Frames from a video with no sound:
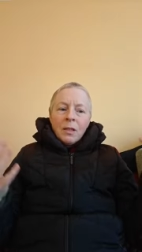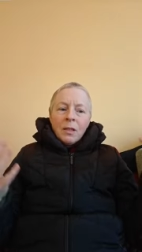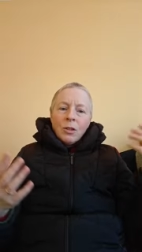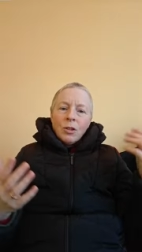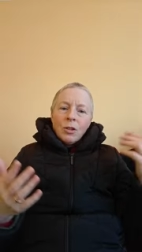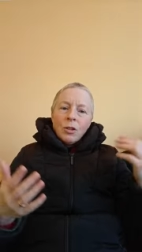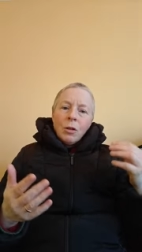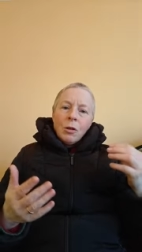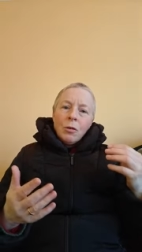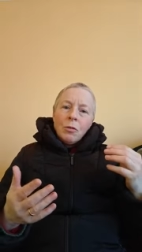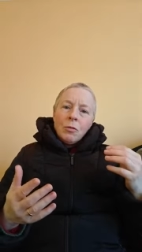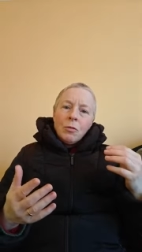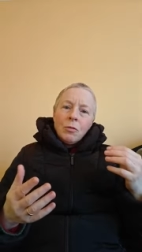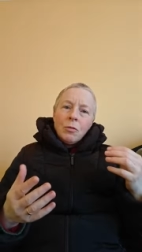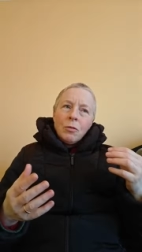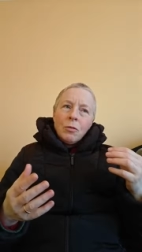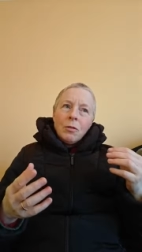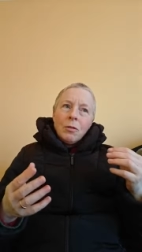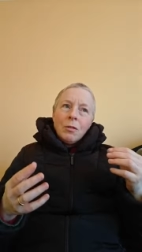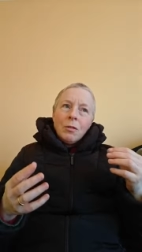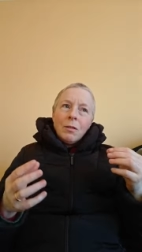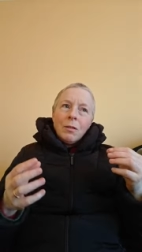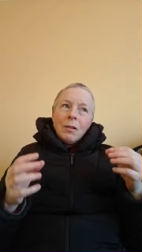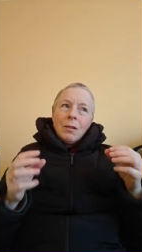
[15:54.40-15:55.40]
So
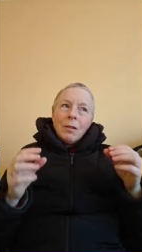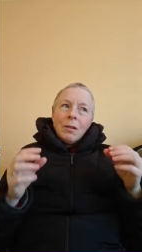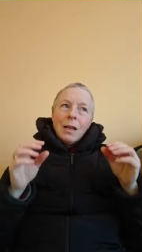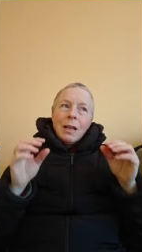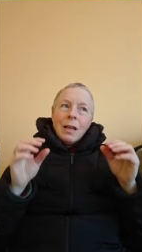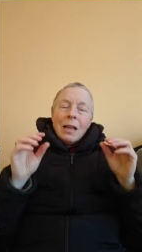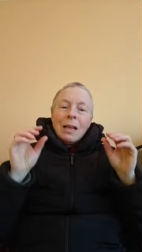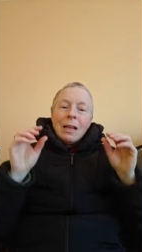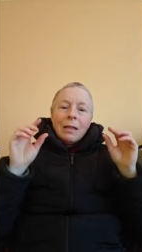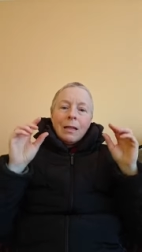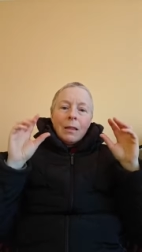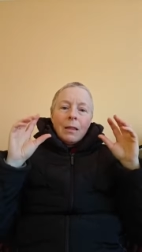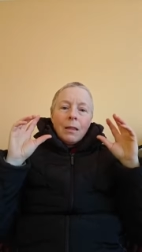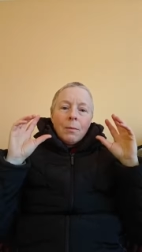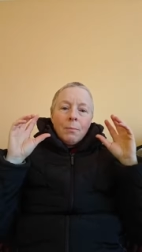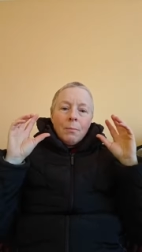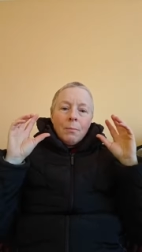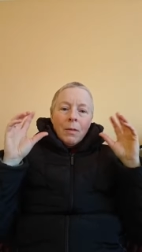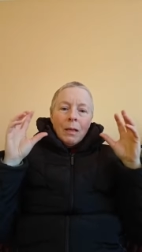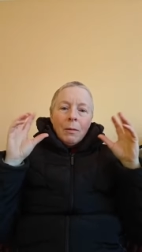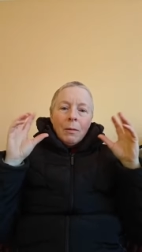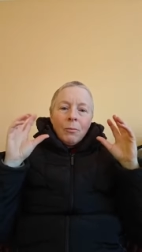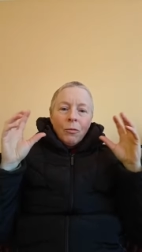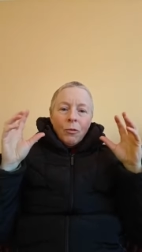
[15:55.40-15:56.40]
the
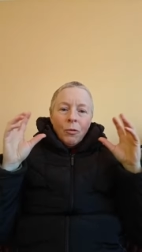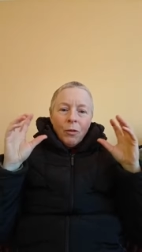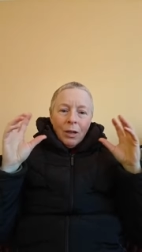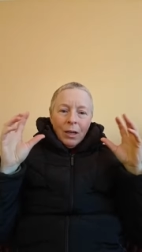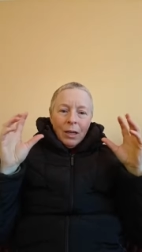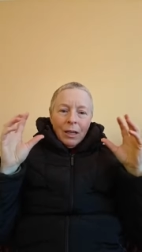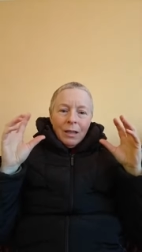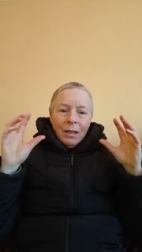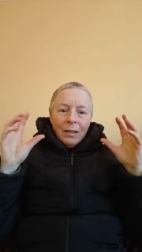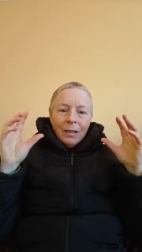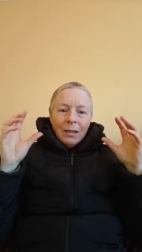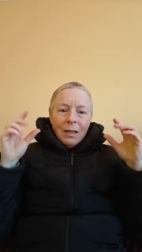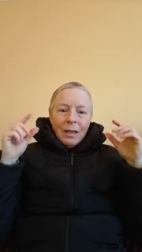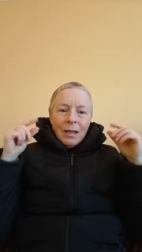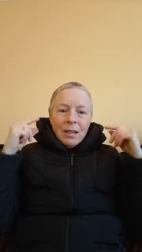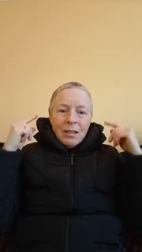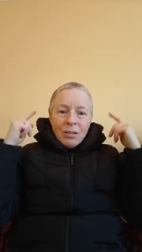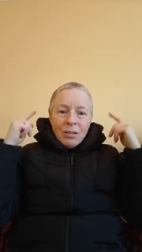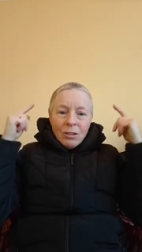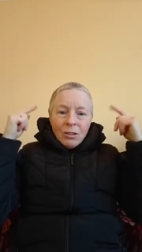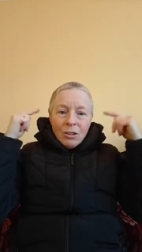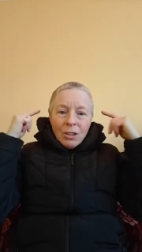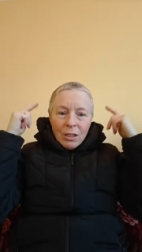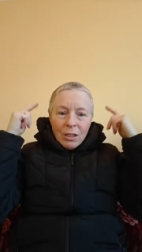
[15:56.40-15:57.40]
memory
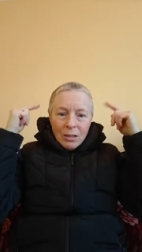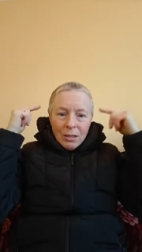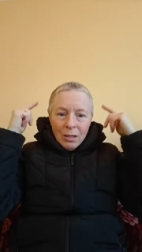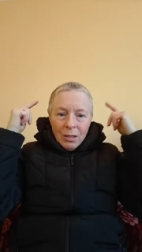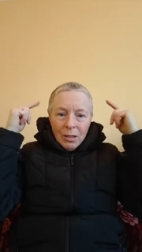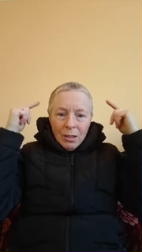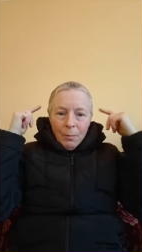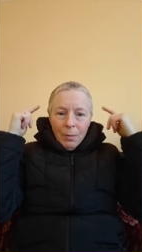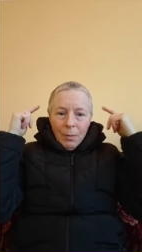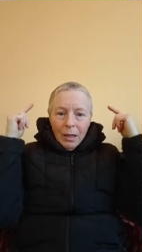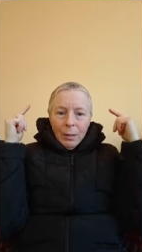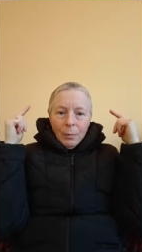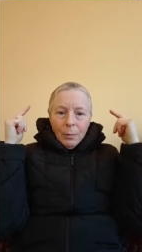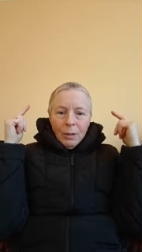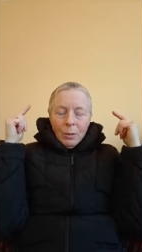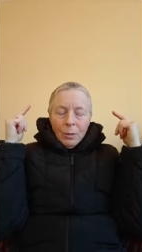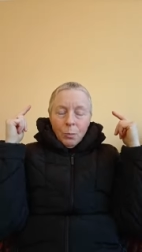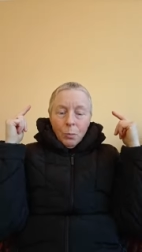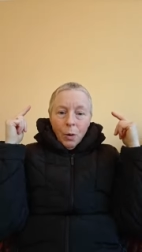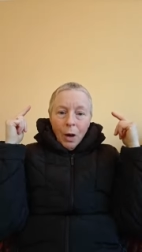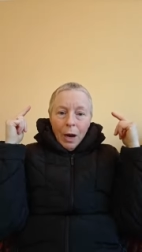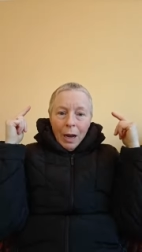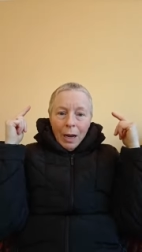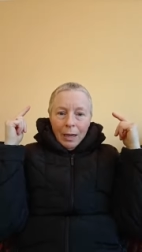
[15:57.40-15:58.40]
isn't just in the baby's
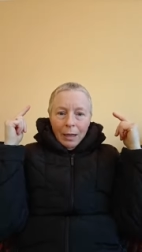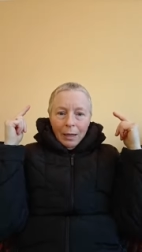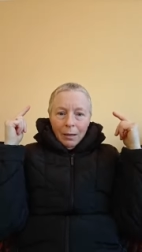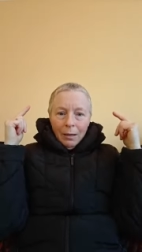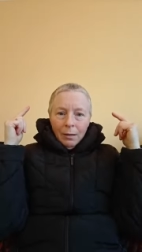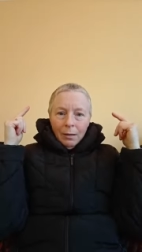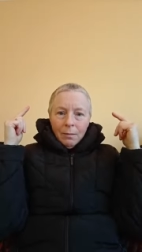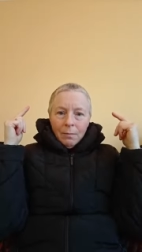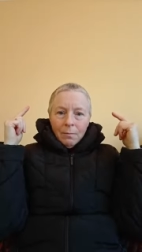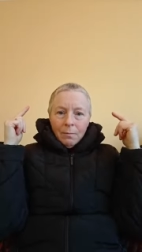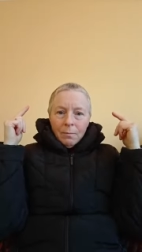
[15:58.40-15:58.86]
brain.